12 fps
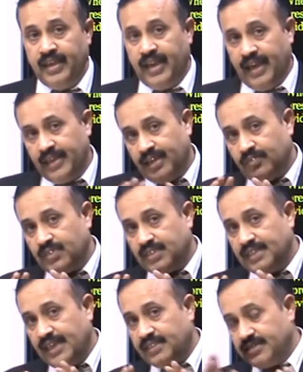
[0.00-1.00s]
and after
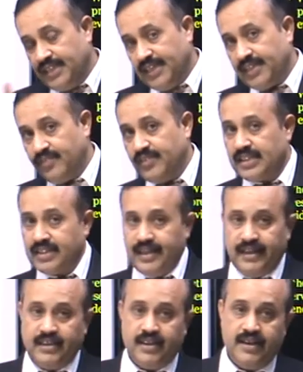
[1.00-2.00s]
that, that evidence
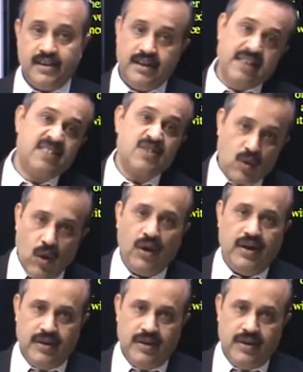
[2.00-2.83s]
get destroyed.